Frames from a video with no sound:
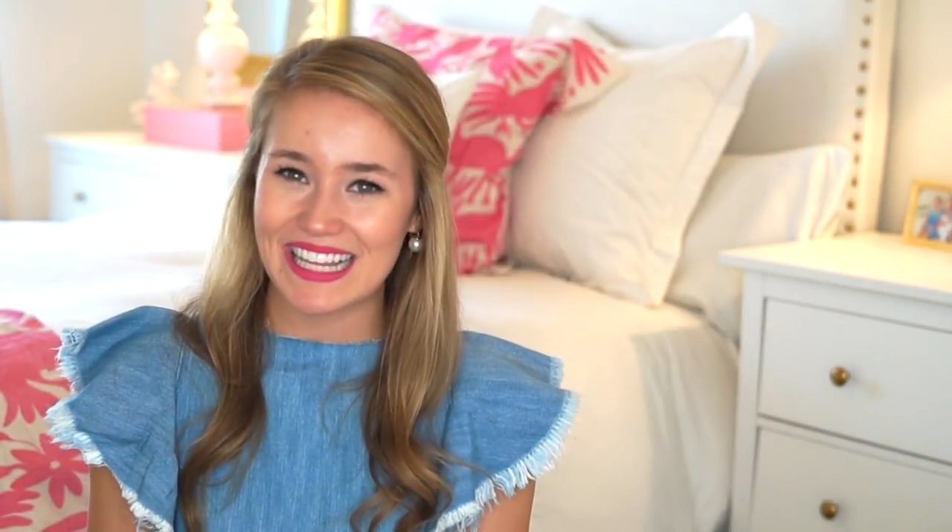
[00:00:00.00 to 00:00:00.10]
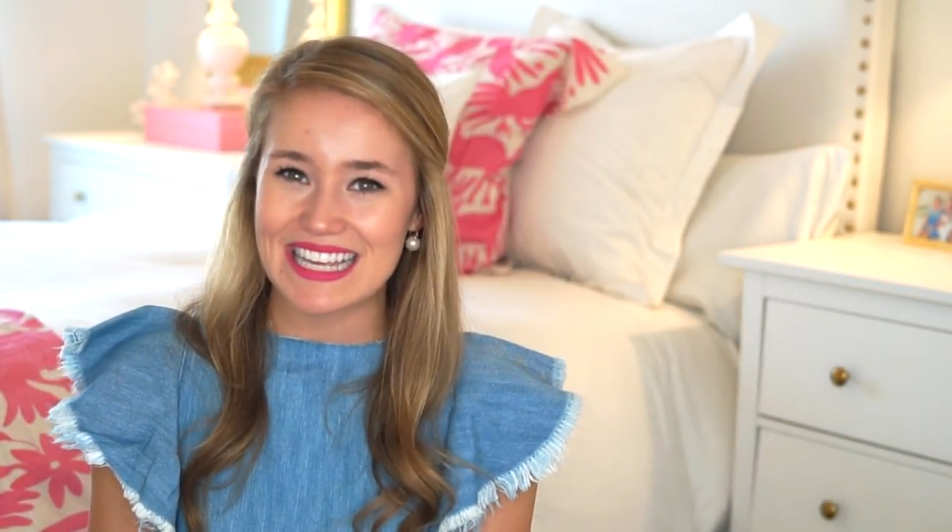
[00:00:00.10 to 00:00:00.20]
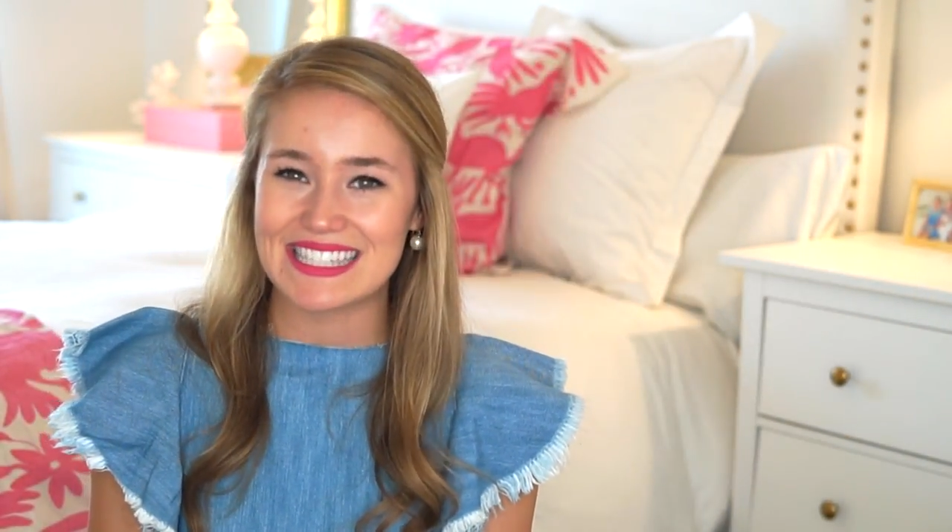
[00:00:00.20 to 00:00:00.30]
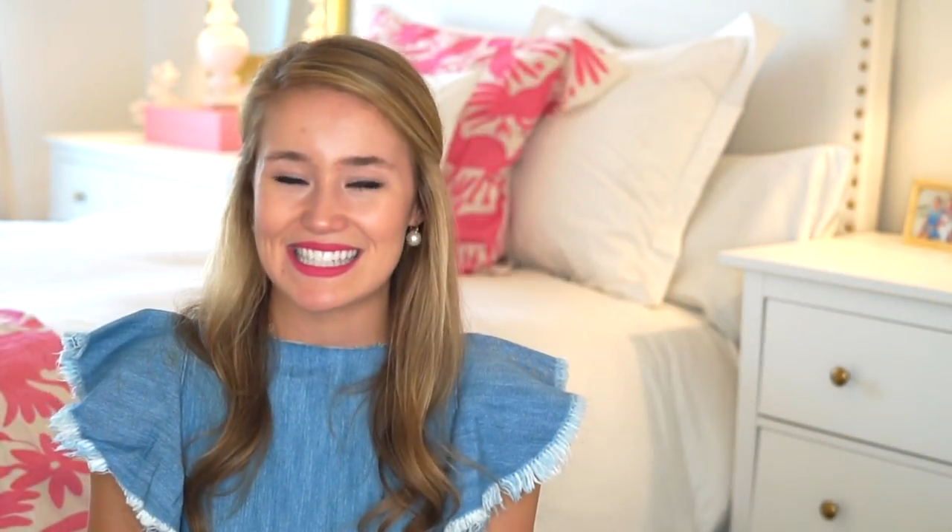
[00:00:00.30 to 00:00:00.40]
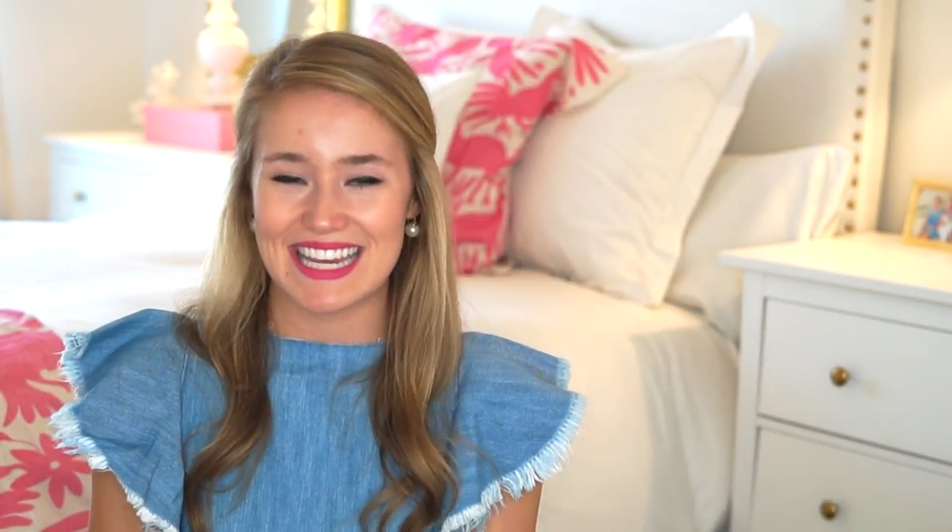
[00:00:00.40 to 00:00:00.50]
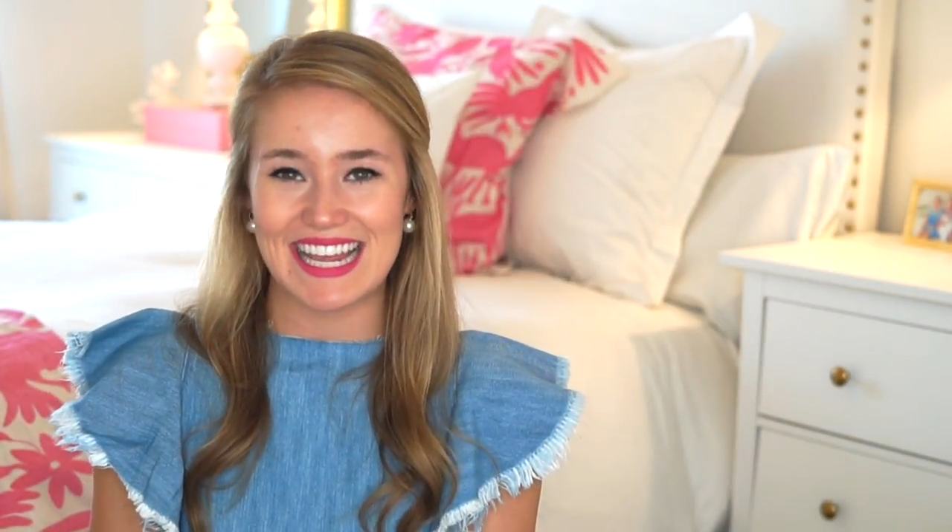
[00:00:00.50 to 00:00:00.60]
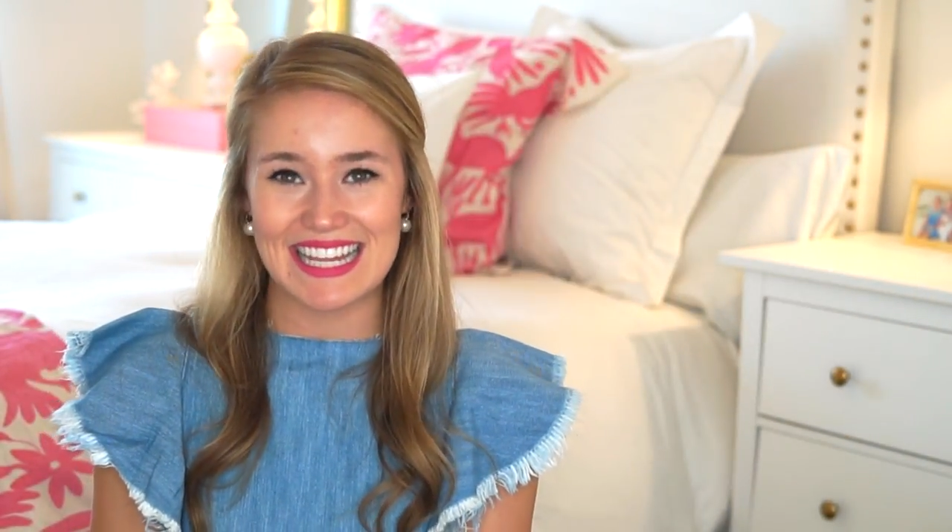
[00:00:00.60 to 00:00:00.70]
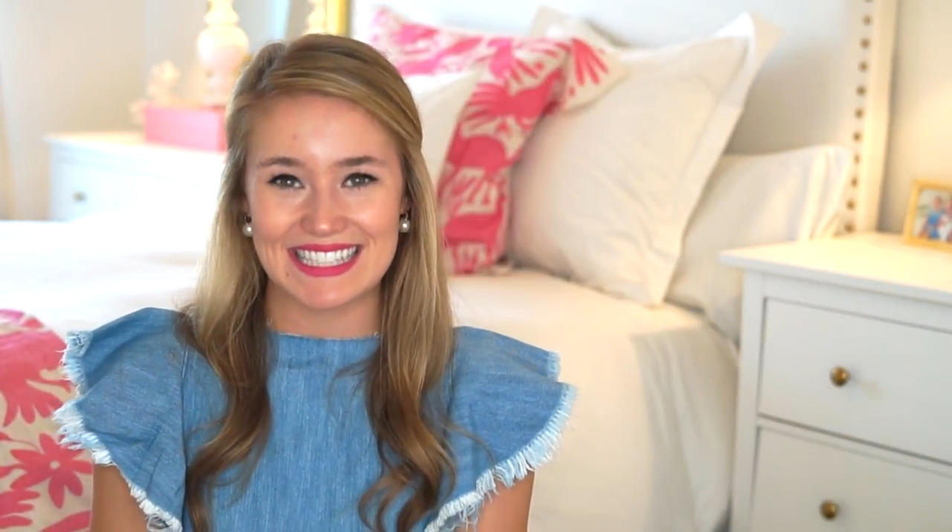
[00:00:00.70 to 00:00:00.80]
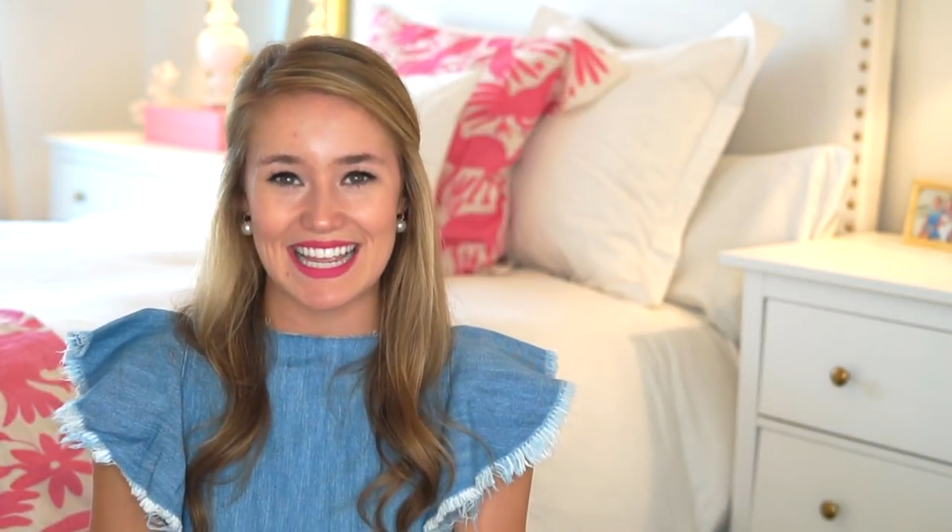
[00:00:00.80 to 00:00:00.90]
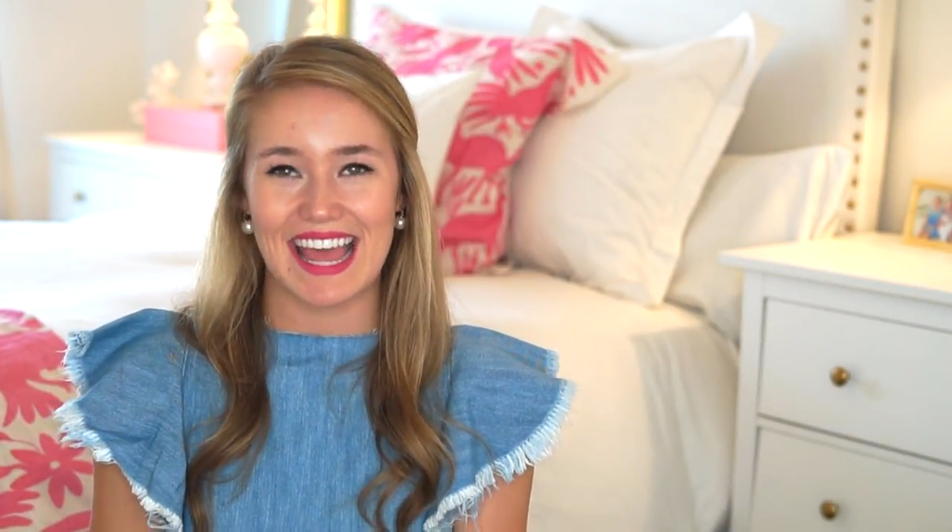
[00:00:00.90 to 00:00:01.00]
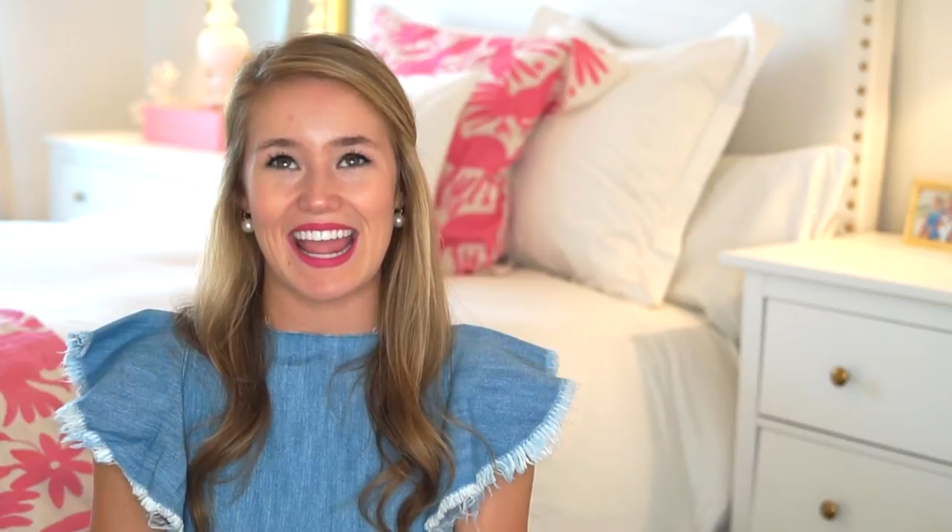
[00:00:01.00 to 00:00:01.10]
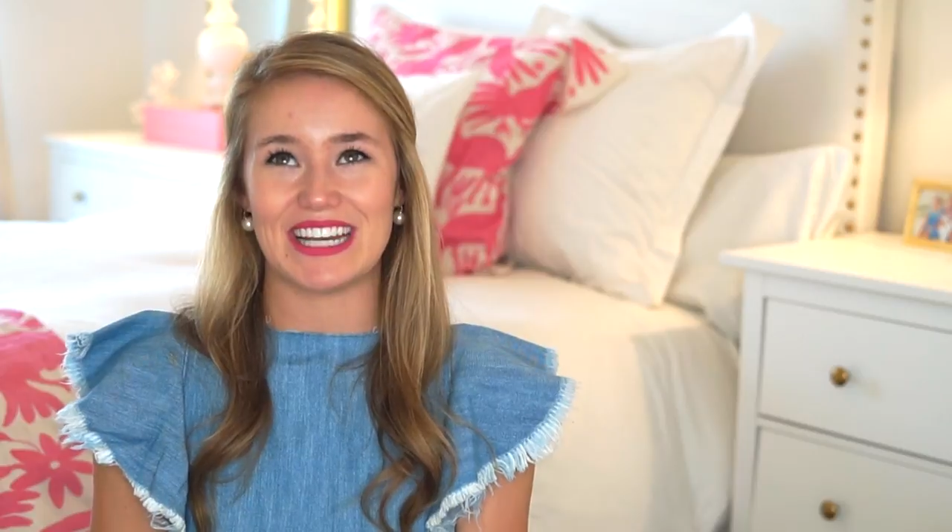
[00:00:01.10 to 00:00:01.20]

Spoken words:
least is